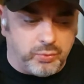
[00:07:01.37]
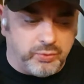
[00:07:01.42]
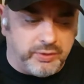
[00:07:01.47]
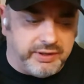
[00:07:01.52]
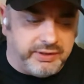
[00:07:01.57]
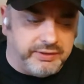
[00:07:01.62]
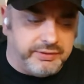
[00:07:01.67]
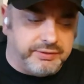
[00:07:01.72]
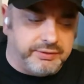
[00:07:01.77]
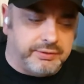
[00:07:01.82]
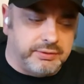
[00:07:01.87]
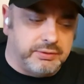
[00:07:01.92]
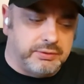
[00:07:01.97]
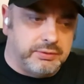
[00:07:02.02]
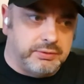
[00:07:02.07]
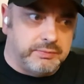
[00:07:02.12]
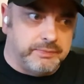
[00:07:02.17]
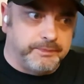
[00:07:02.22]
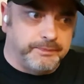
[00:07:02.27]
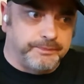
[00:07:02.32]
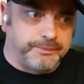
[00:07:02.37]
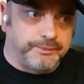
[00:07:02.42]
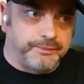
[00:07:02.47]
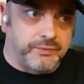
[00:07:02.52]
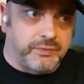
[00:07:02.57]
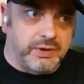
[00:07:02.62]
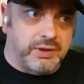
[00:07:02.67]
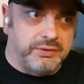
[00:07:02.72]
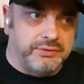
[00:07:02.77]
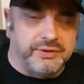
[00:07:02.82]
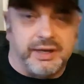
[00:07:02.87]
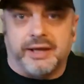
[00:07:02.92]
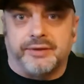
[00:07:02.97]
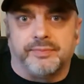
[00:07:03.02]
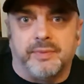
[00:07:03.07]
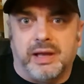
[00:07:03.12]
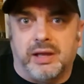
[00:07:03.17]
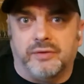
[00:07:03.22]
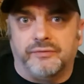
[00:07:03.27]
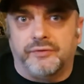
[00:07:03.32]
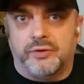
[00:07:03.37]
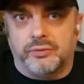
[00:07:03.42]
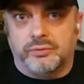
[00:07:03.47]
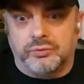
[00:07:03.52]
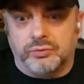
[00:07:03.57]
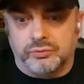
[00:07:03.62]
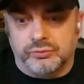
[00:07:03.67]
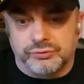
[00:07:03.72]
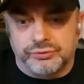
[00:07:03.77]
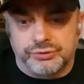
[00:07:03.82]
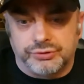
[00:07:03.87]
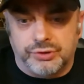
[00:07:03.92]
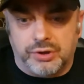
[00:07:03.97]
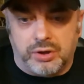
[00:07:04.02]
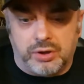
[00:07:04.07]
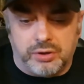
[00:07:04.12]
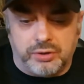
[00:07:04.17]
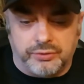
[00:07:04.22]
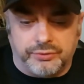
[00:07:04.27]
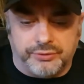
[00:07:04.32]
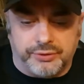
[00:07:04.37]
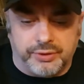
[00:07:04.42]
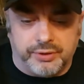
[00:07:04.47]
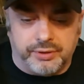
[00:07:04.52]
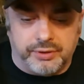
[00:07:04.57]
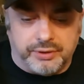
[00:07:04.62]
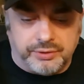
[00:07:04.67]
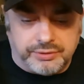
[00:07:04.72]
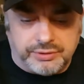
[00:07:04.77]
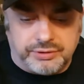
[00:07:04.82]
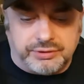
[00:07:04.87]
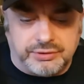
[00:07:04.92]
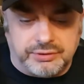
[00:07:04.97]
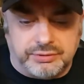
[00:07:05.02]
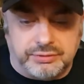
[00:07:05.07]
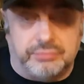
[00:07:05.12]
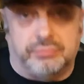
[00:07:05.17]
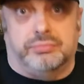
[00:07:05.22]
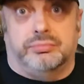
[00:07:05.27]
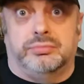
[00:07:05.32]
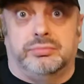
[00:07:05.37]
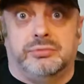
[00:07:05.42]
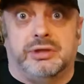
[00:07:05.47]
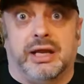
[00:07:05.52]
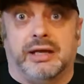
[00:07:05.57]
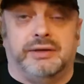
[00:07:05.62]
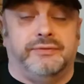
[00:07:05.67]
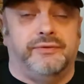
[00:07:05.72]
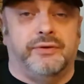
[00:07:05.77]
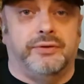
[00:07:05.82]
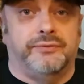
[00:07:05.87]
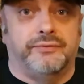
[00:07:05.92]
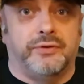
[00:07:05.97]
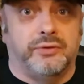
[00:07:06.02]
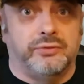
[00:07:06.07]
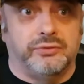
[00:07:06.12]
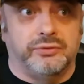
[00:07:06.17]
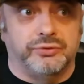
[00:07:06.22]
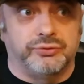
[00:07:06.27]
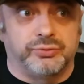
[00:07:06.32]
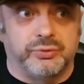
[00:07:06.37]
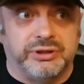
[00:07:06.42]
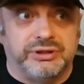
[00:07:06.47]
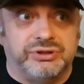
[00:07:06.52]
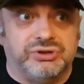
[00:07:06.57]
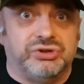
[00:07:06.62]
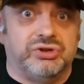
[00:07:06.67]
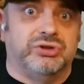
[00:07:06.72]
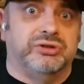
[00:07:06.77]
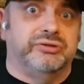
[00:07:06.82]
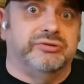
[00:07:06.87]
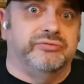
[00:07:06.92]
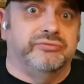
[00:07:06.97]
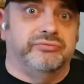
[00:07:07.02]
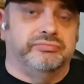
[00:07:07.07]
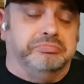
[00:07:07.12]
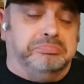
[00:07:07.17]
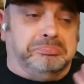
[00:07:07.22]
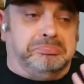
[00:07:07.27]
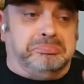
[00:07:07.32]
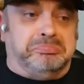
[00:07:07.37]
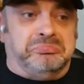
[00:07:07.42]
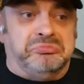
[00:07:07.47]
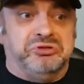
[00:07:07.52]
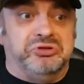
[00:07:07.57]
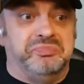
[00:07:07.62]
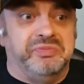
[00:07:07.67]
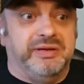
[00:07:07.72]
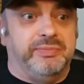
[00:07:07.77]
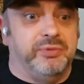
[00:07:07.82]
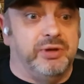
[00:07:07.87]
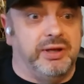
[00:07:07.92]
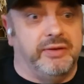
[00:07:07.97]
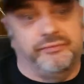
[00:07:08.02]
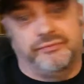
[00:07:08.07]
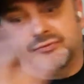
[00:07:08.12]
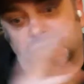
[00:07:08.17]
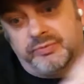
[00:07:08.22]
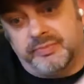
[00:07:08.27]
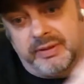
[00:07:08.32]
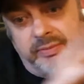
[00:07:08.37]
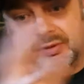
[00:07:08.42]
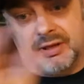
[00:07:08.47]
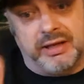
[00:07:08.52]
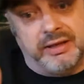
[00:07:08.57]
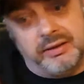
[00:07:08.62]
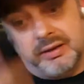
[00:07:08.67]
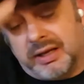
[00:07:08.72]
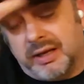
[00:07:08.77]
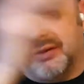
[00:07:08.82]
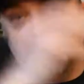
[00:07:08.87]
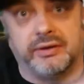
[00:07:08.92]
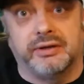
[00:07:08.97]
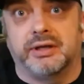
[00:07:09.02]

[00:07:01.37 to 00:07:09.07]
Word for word: with death metal vocals, not the Dani Filth vocals, which uh, some people love, some people hate. I think